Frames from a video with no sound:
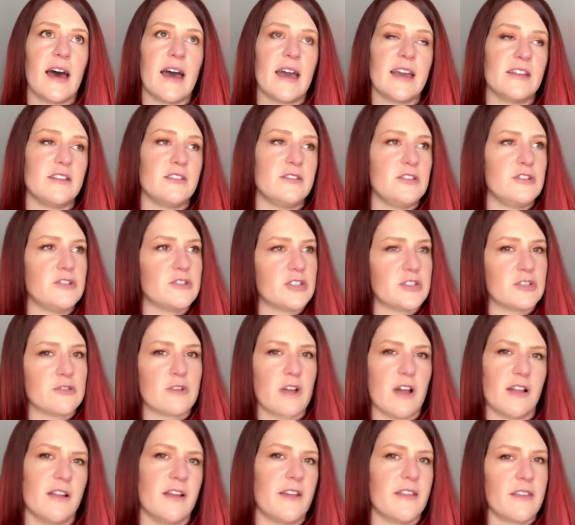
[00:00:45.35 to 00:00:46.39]
usually
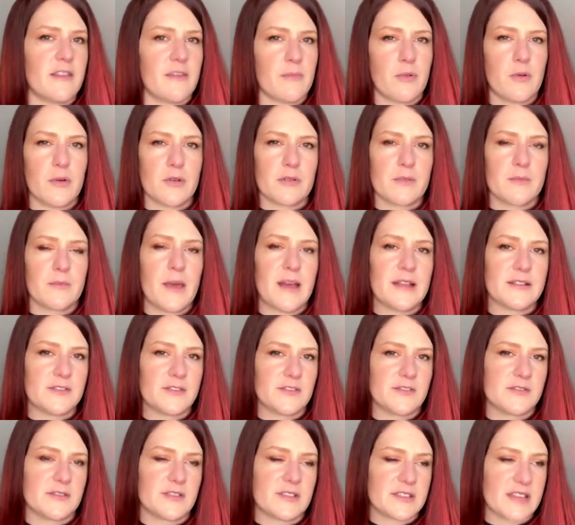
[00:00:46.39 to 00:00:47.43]
draw all the
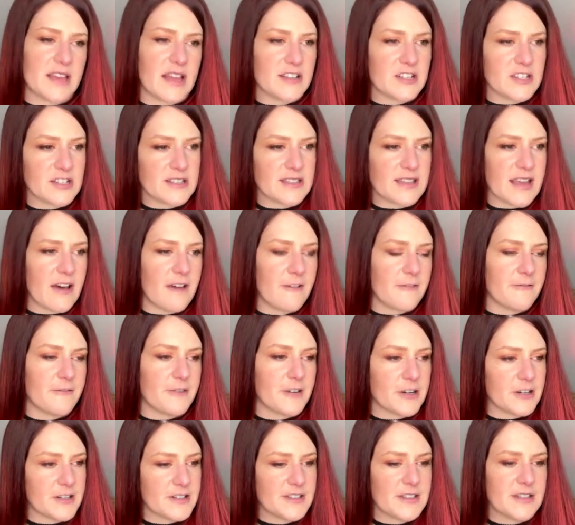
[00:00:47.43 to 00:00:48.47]
pencil sketches out
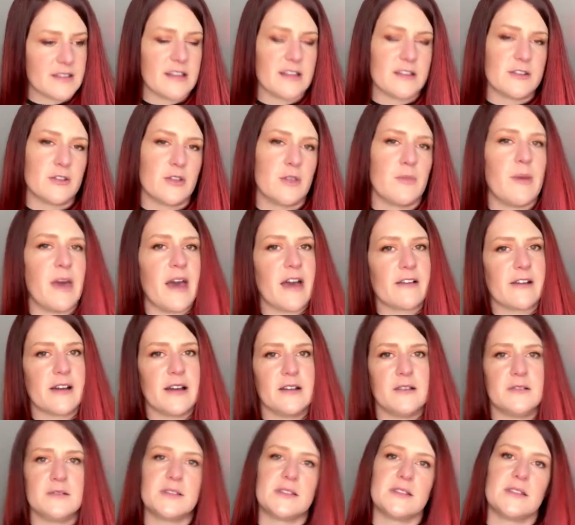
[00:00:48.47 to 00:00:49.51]
first and then do the
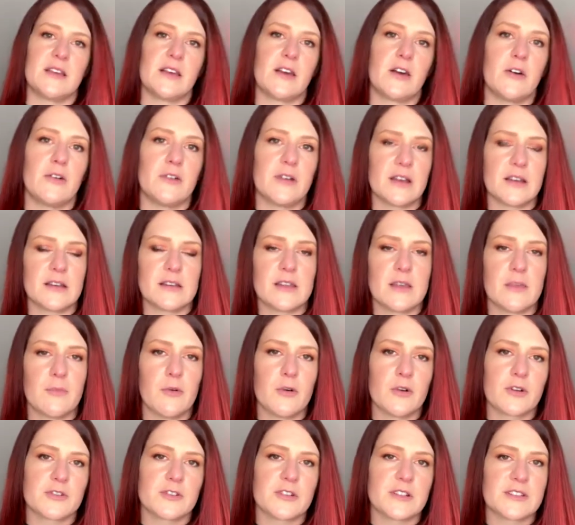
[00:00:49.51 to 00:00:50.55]
backgrounds and then go into the
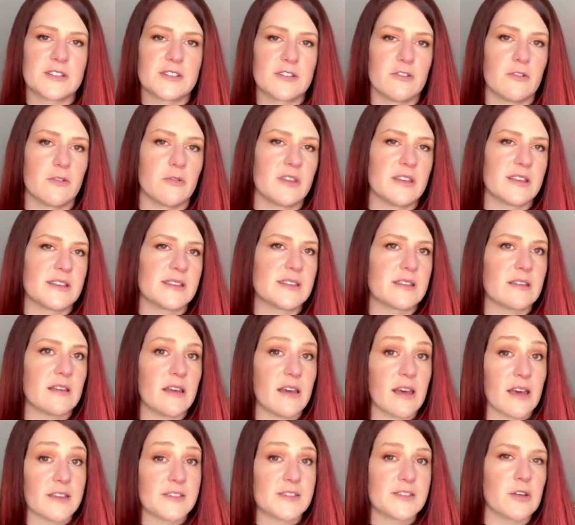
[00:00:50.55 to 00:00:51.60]
portraits. So this
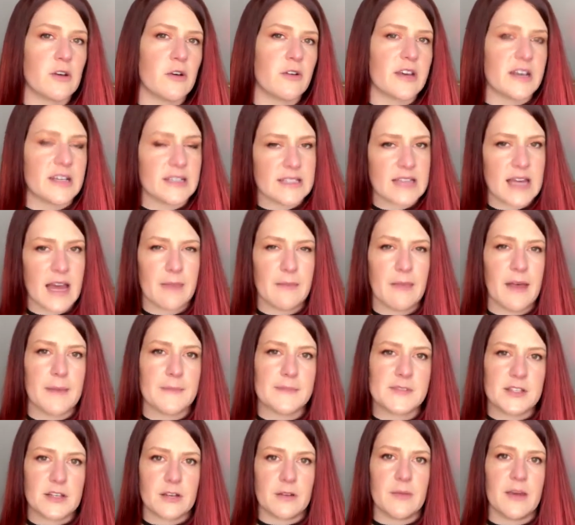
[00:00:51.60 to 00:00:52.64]
Ahsoka
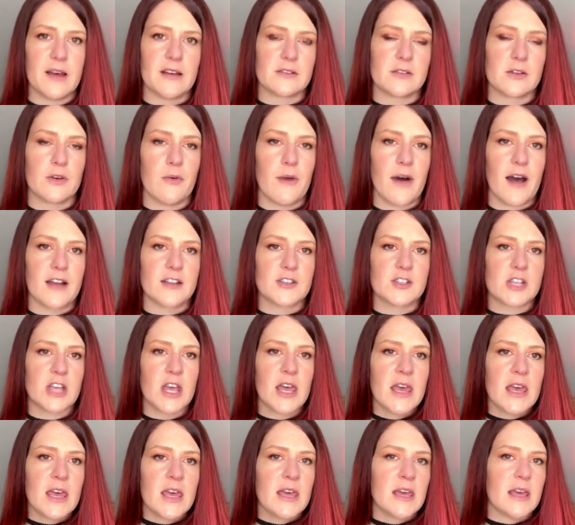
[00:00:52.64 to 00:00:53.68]
time-lapse you're about to watch
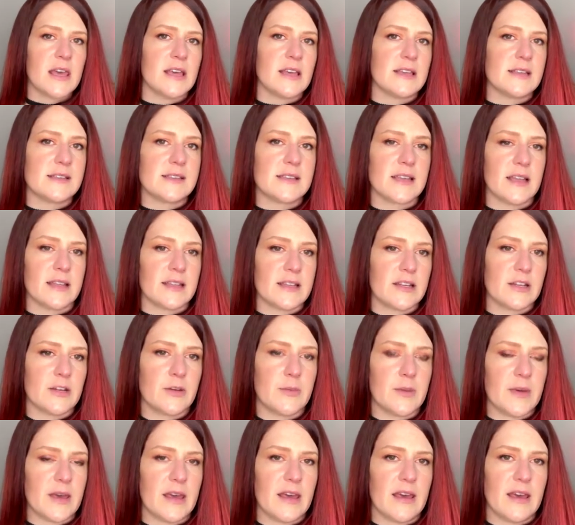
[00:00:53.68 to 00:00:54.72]
is a little
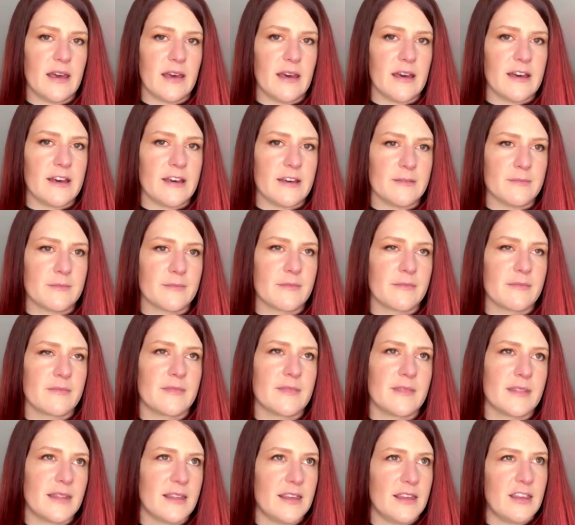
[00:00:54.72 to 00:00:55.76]
bit,
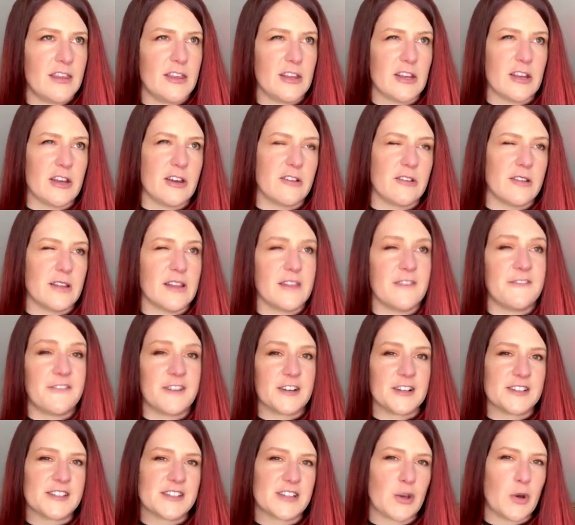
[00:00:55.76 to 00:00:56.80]
in the
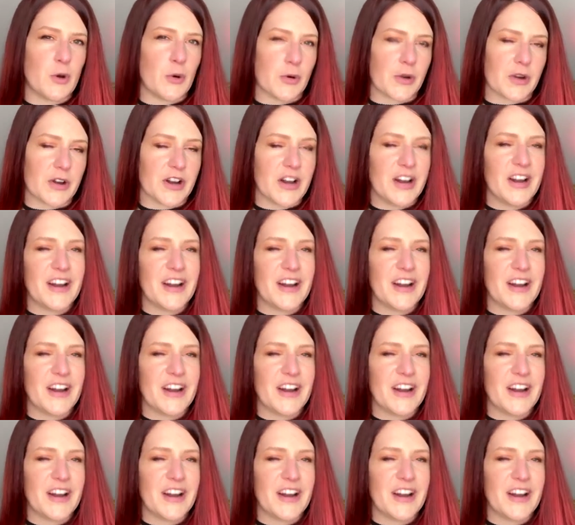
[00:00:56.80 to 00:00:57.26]
first quarter